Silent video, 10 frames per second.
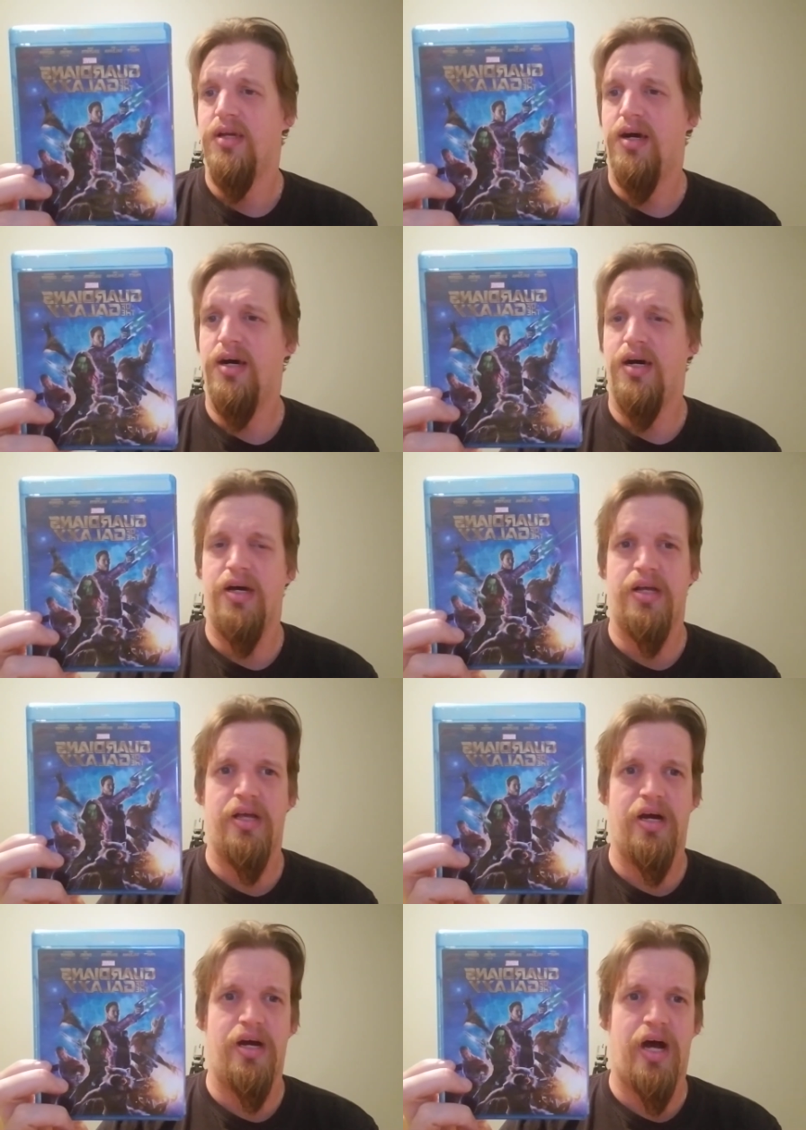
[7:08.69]
Uh,
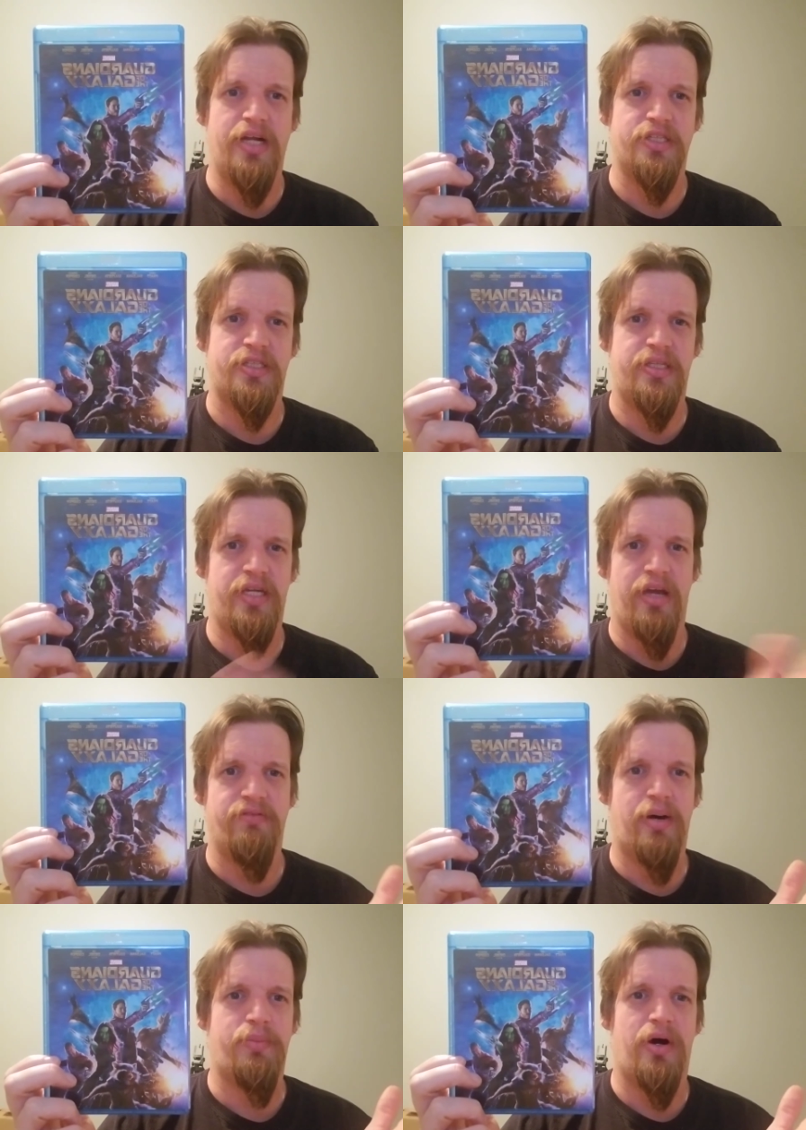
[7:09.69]
I just gave
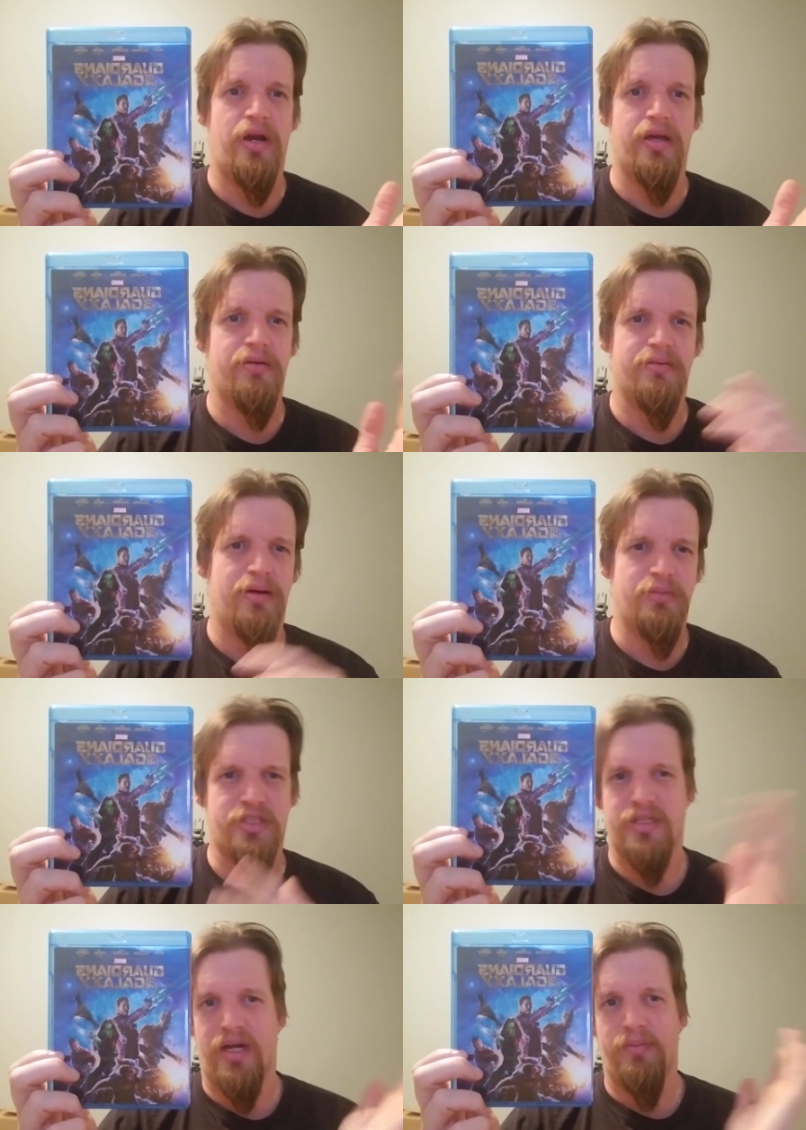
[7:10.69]
up on it. I'm
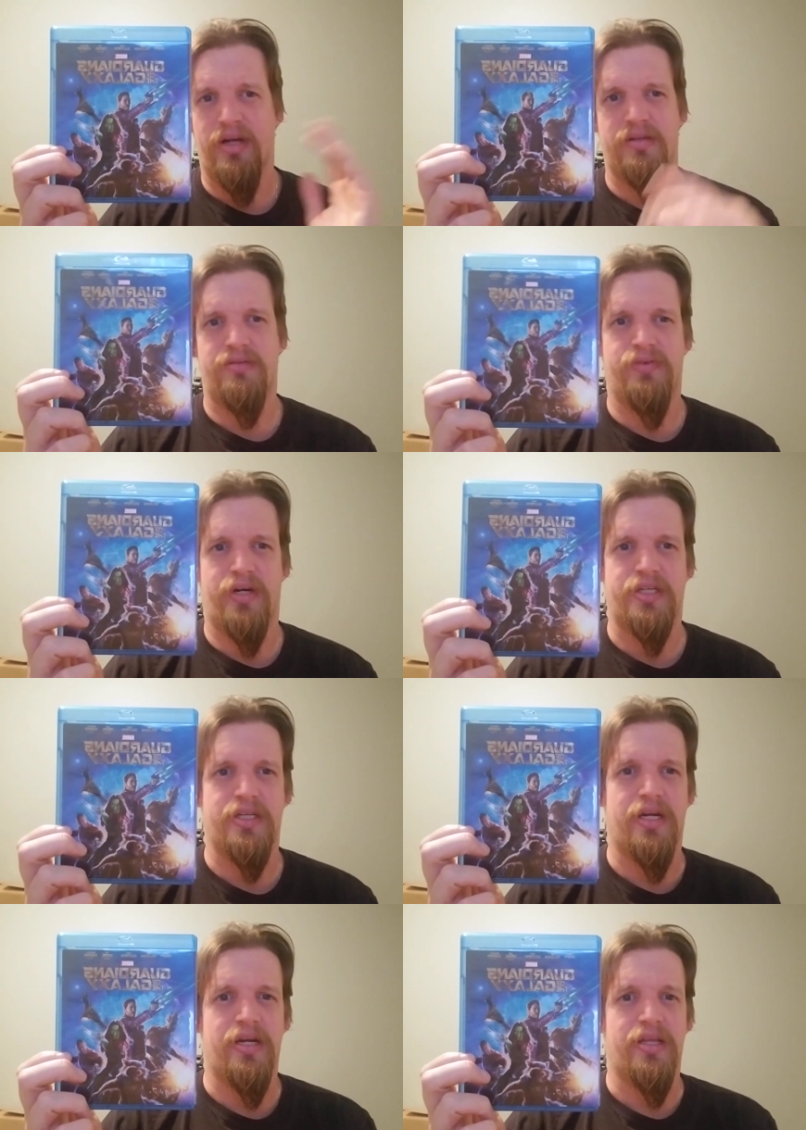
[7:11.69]
just like, I'm not watching
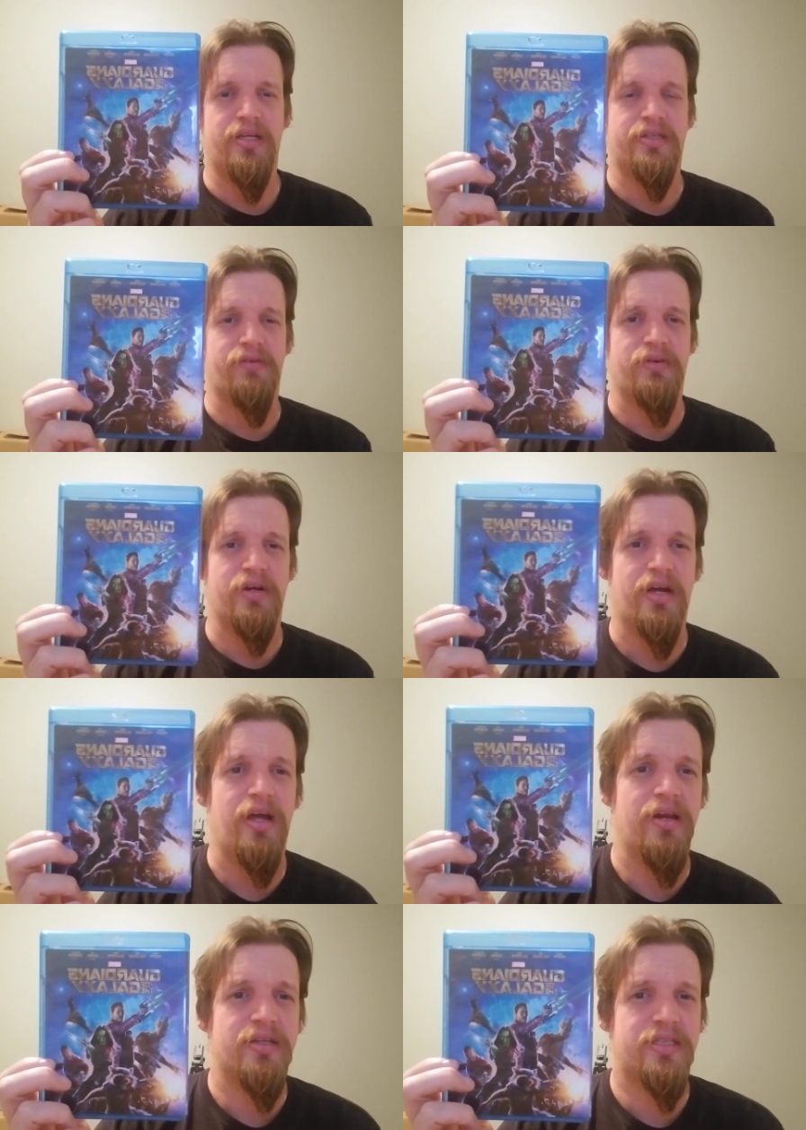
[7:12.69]
any of these ever
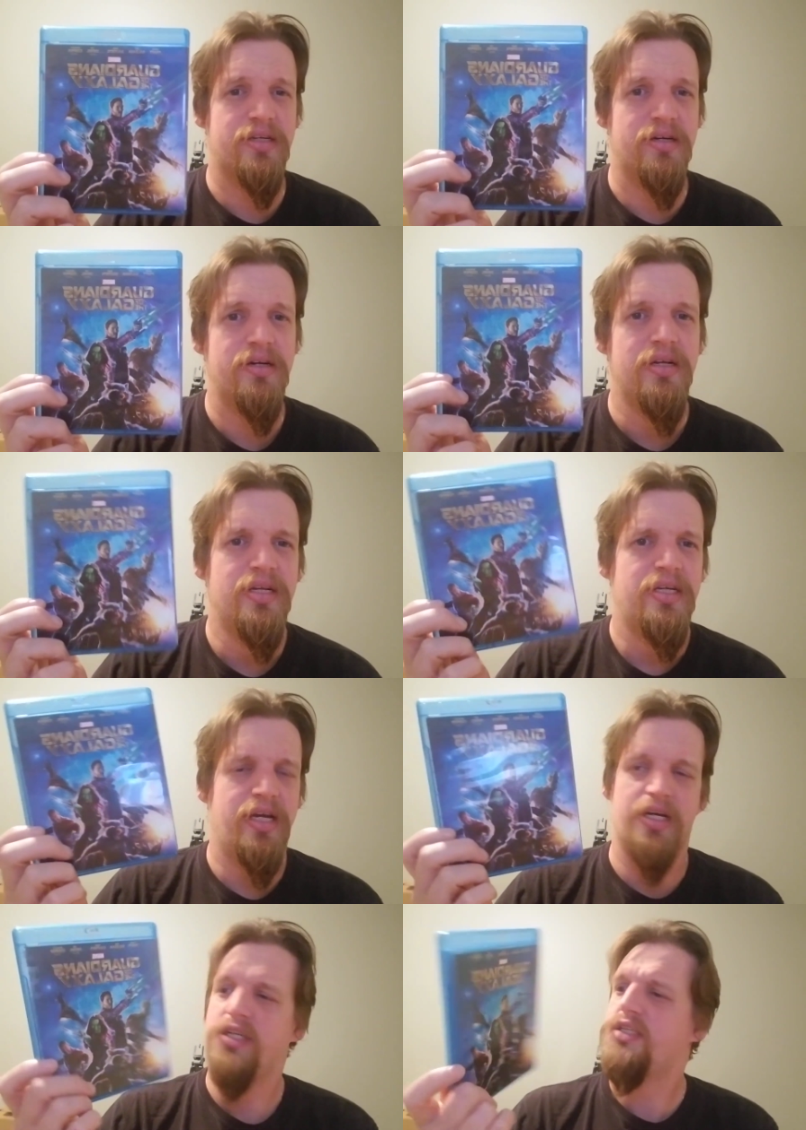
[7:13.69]
again. So,
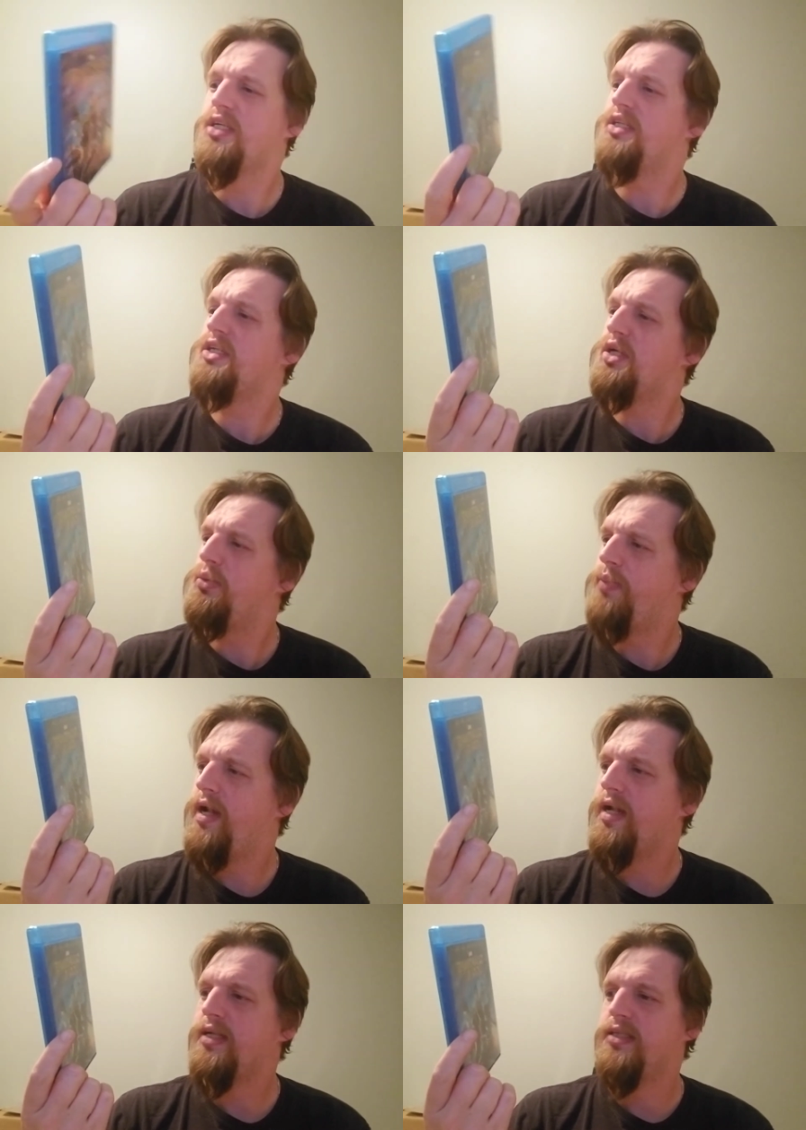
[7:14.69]
yeah, it's good to go
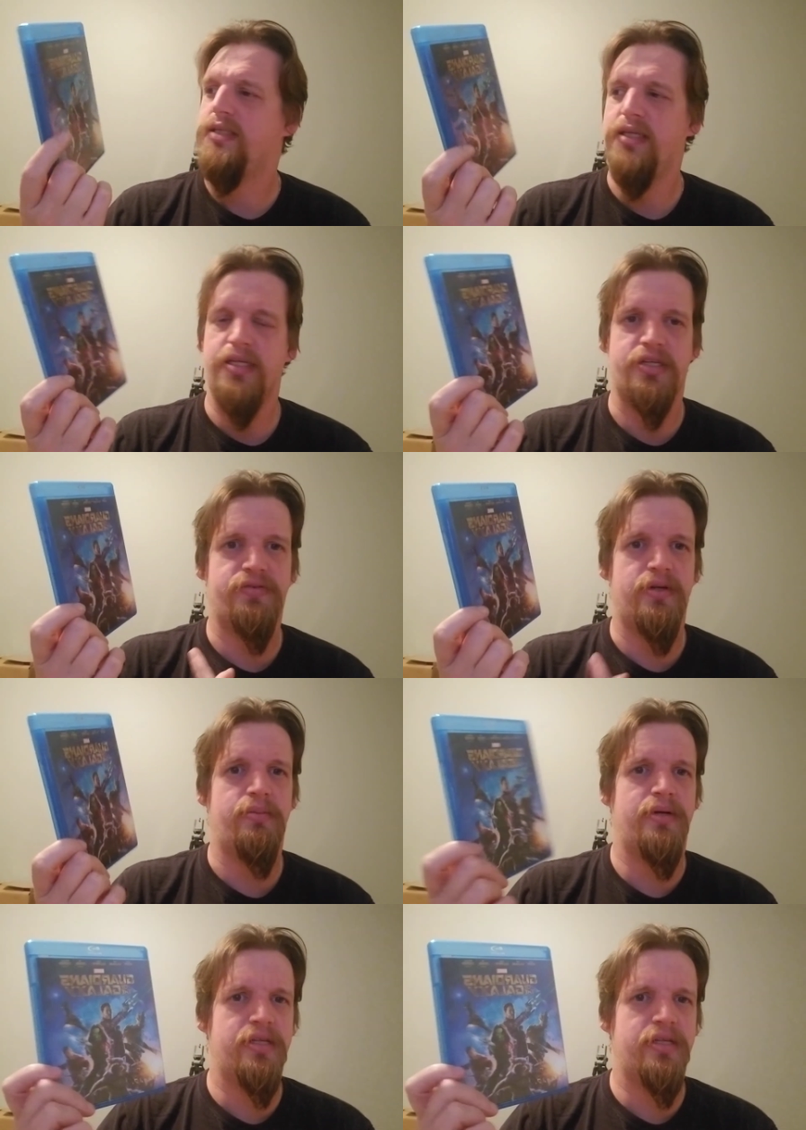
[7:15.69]
back and see this film.